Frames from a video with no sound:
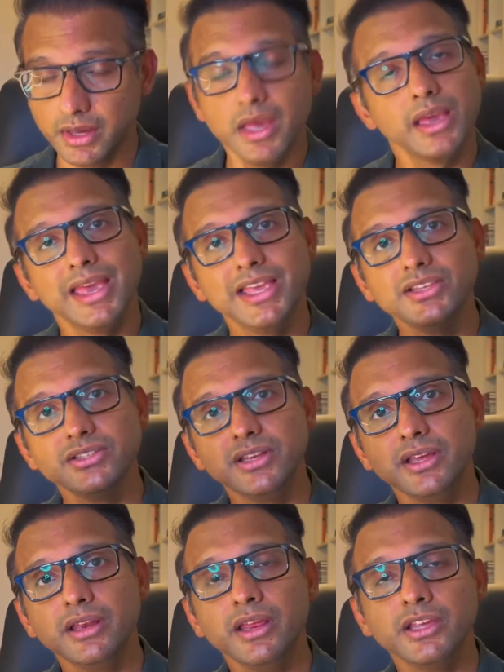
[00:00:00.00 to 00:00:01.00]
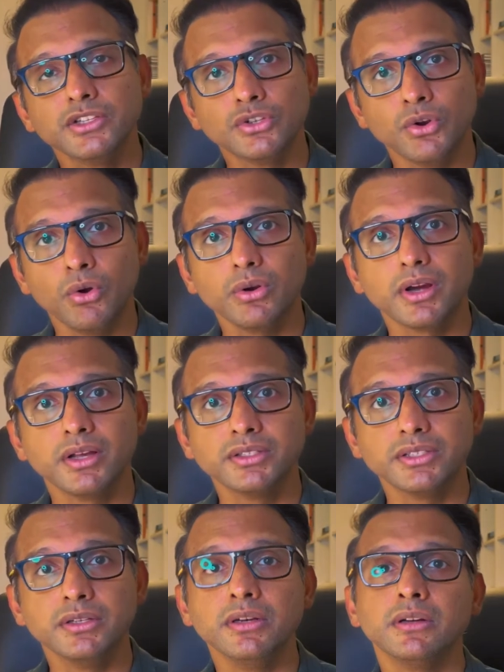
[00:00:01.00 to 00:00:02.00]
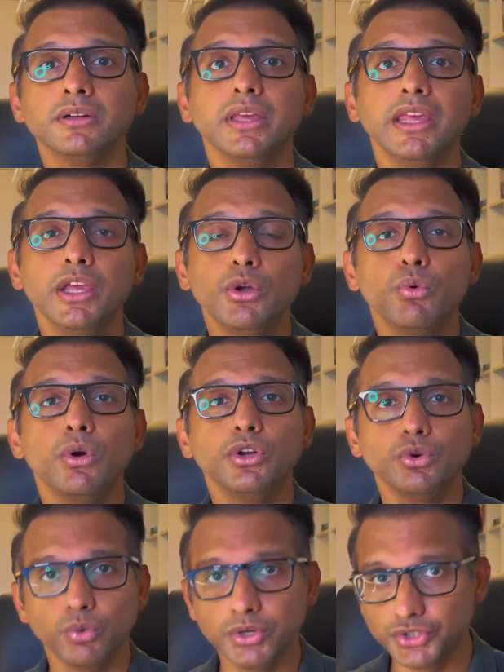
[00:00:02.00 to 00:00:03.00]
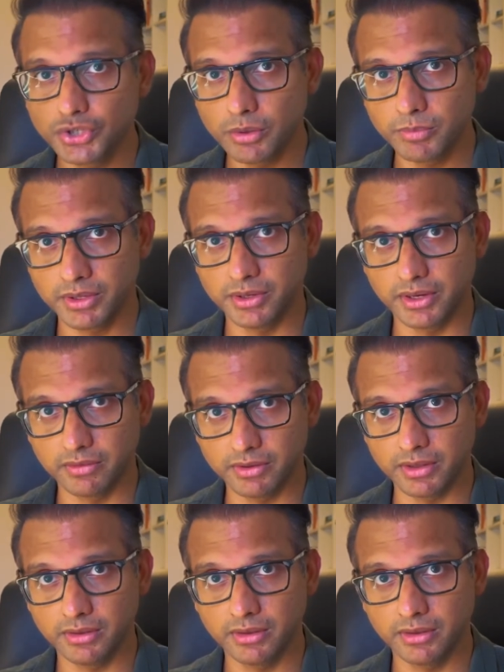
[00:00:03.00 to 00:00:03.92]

his degree is not considered equal to a German degree.